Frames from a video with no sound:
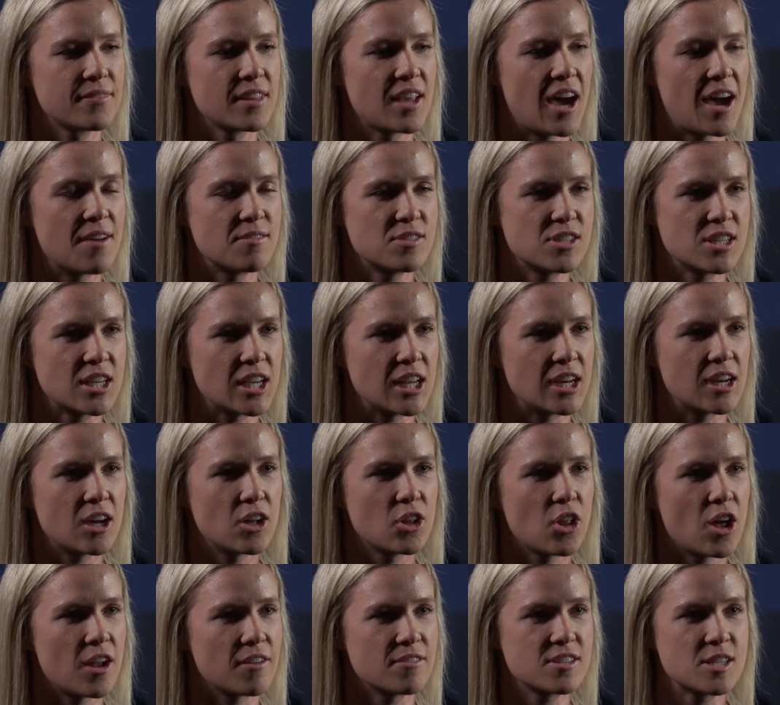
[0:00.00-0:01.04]
I've seen a
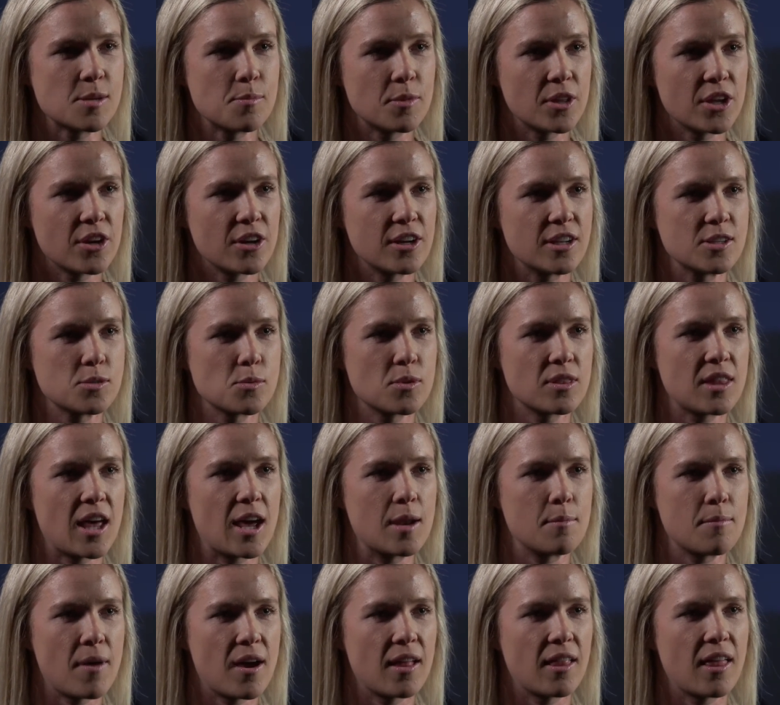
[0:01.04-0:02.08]
lot of similarities with
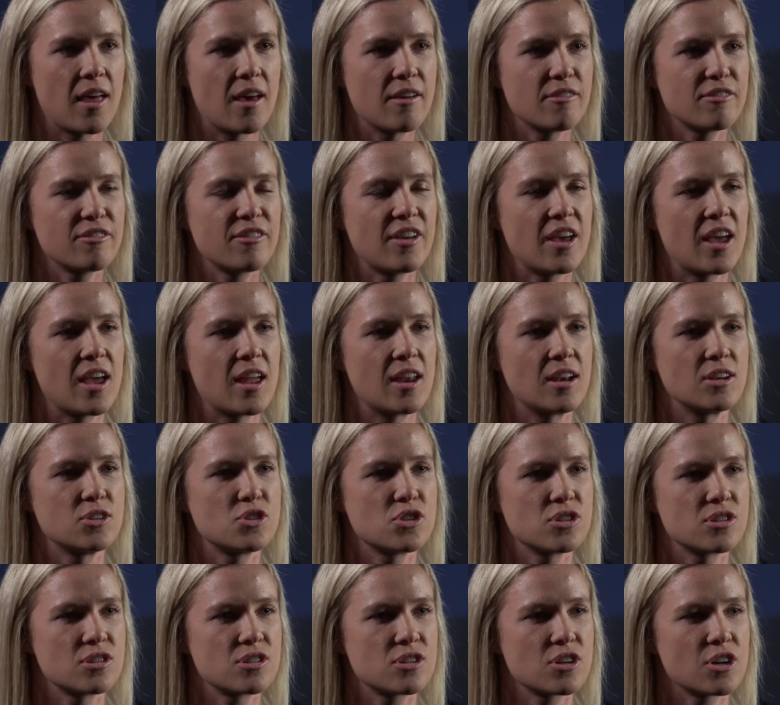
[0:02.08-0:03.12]
that in my life, and
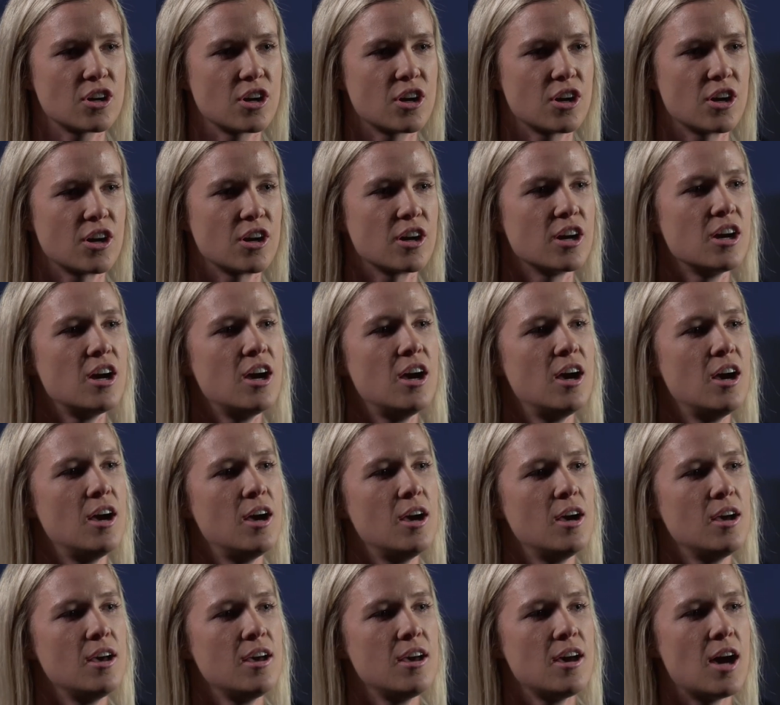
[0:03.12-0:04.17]
just her
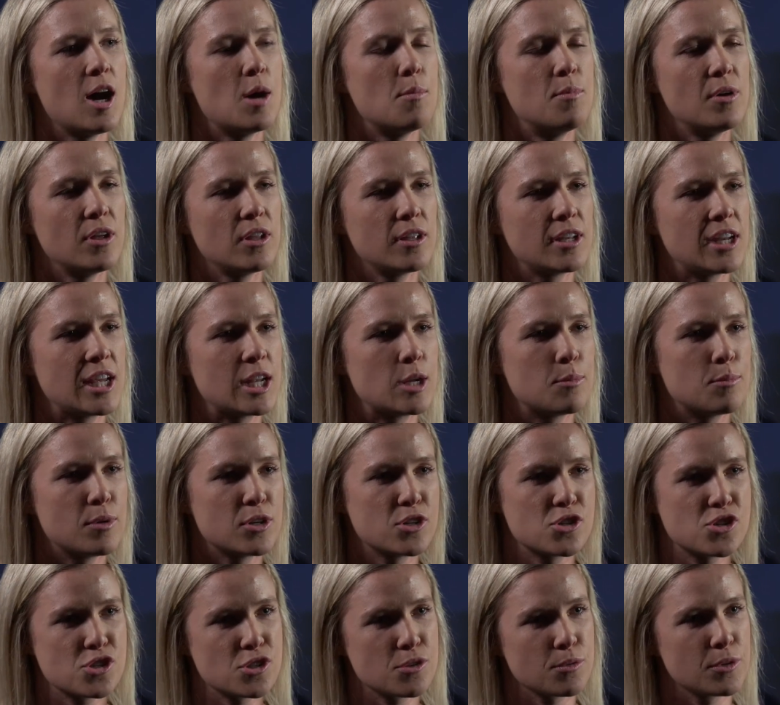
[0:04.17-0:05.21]
ability to
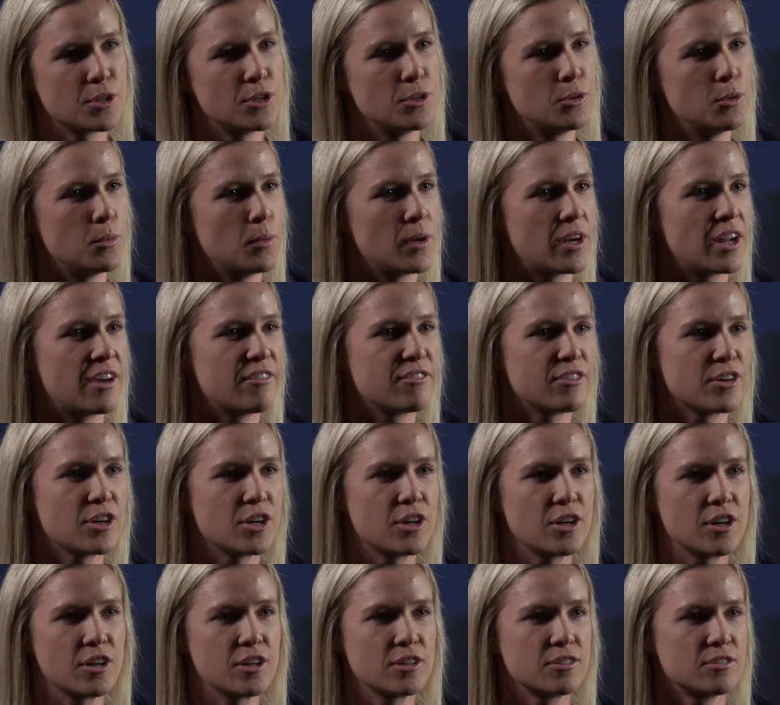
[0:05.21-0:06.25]
push through
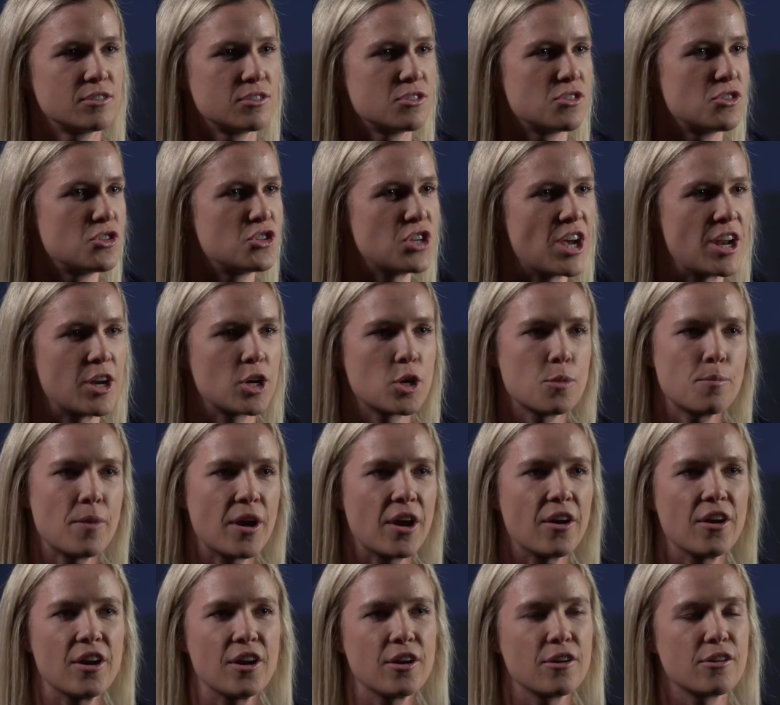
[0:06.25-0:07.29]
whatever gender
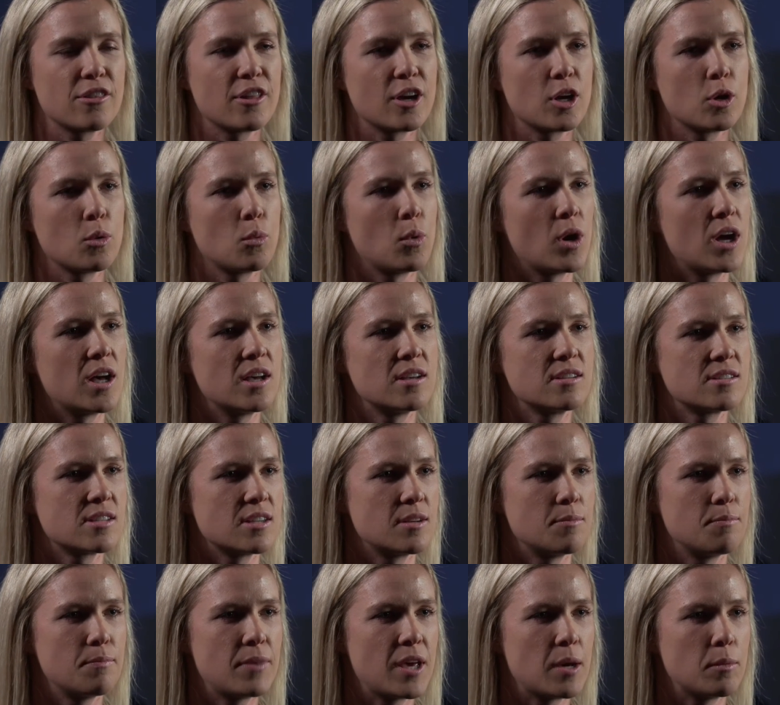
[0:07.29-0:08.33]
barrier there was
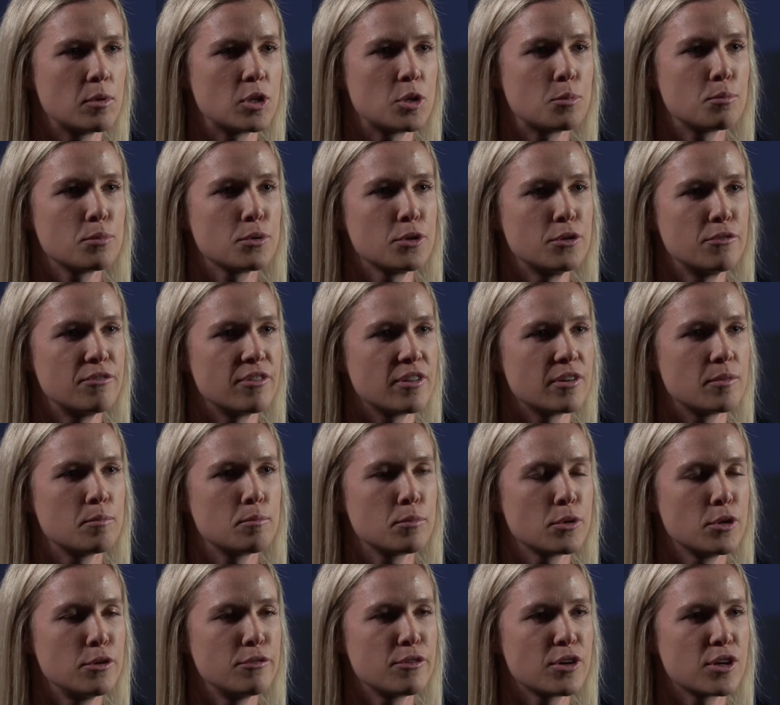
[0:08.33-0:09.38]
and be able to
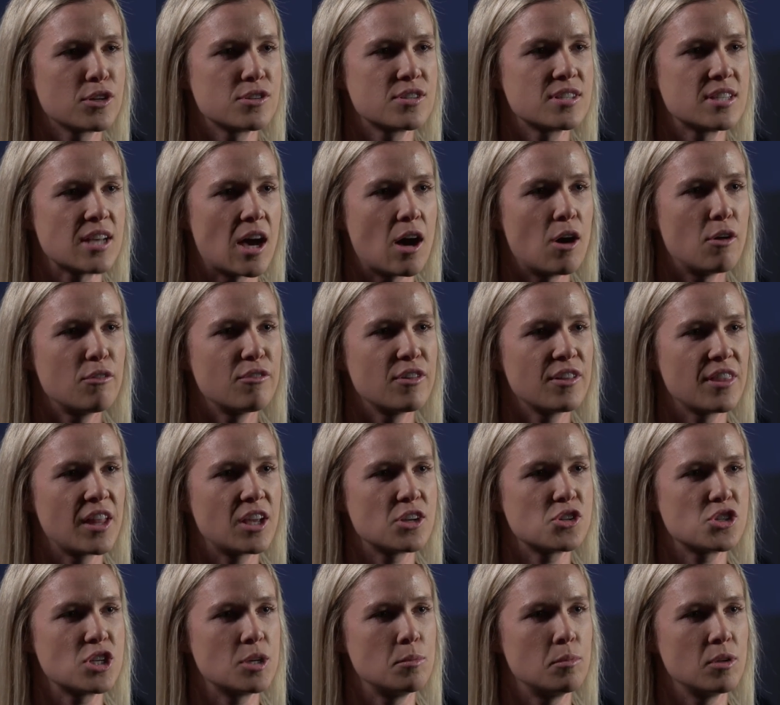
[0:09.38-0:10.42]
prove herself and
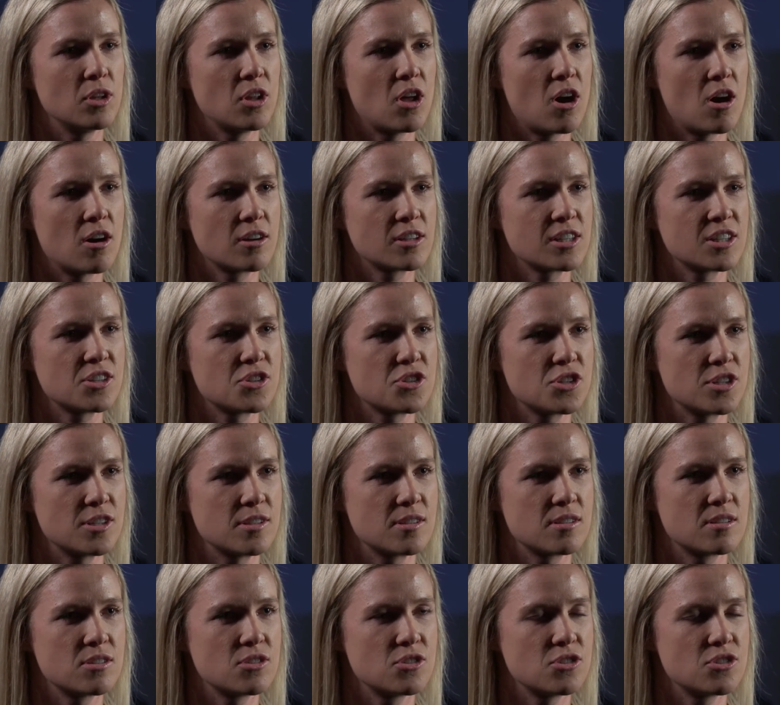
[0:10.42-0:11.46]
that she belonged, and
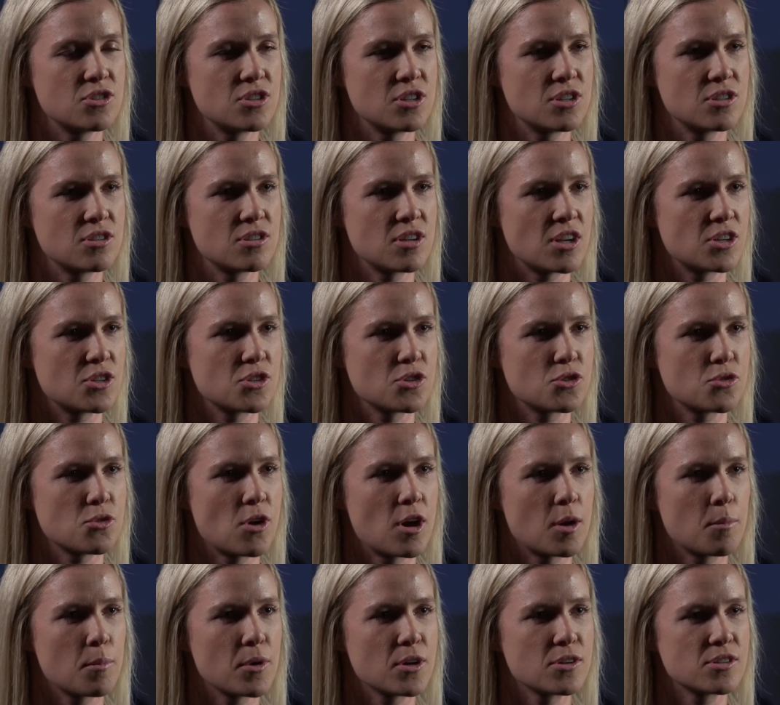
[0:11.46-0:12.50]
she's such a
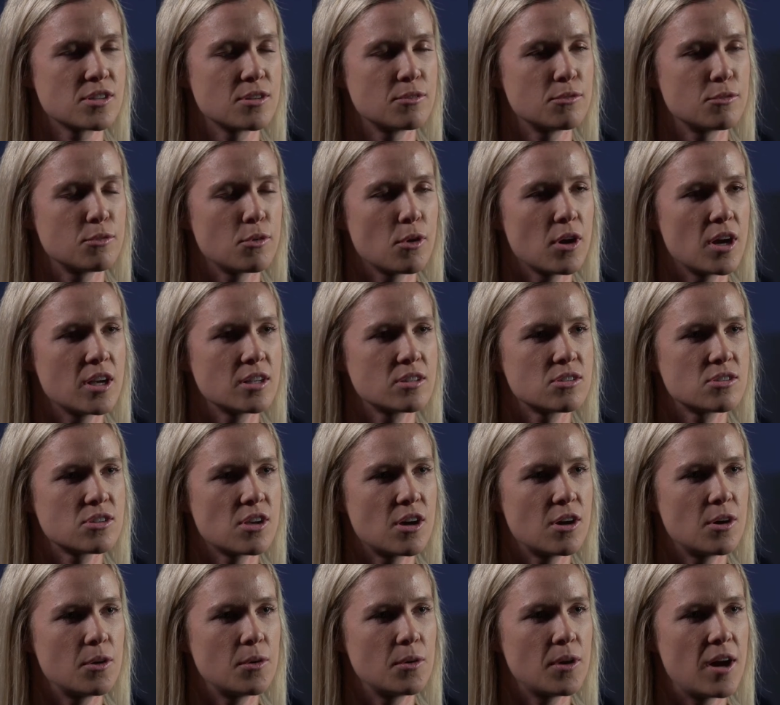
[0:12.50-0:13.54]
strong person for it.
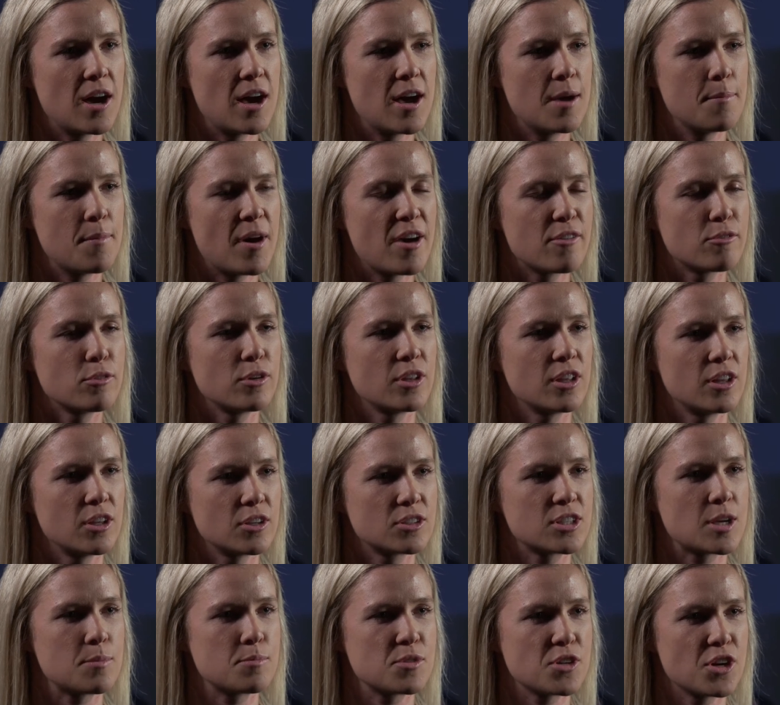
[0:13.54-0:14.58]
So I've really
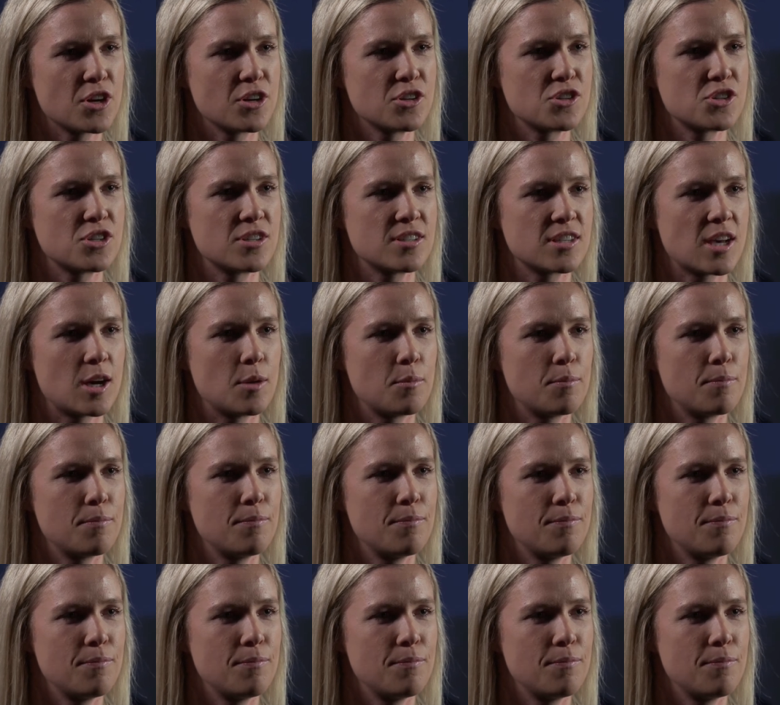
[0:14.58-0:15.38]
looked up to her, and she's helped